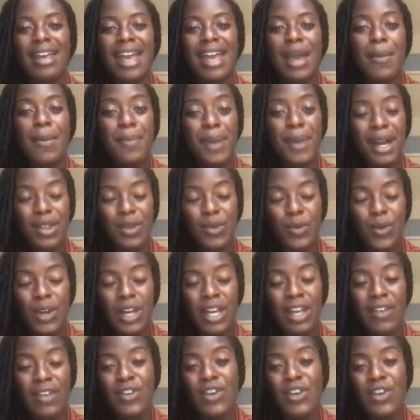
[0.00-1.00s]
And by the
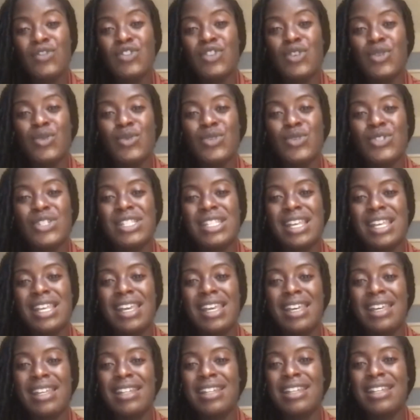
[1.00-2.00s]
way, if you have donors
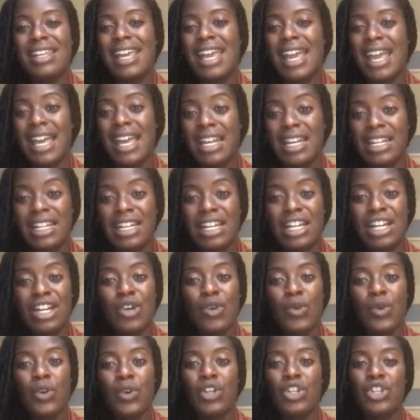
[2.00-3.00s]
in Canada
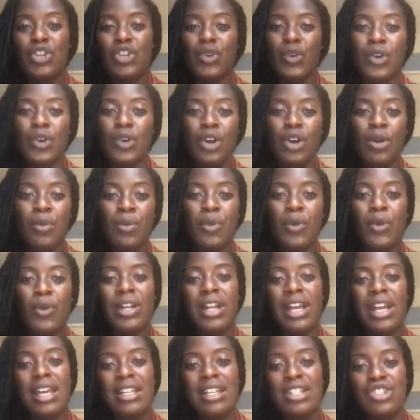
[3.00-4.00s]
or in Europe or
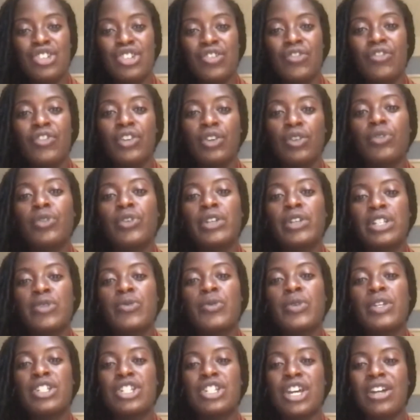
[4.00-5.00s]
in Asia, feel free to
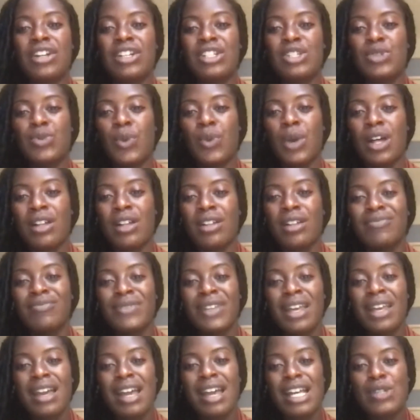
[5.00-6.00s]
reach out as well,
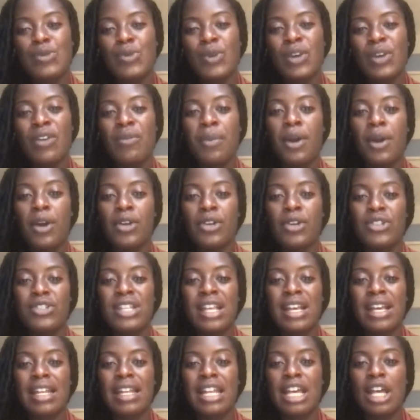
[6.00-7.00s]
as we have partners
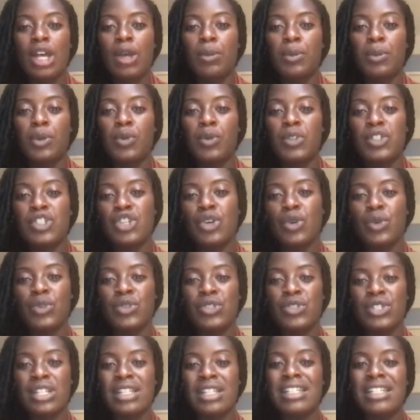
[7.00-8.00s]
that can help you with
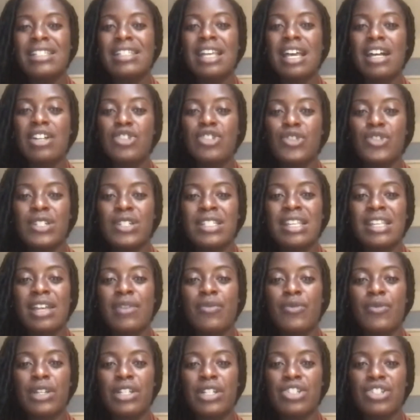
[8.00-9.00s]
donors in these countries
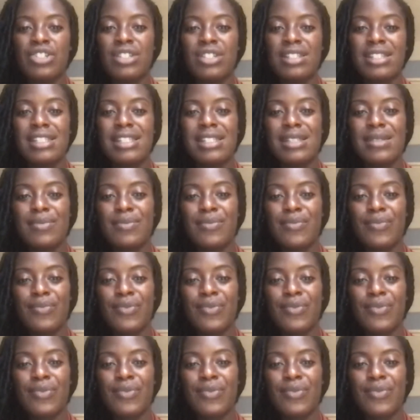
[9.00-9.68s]
and regions.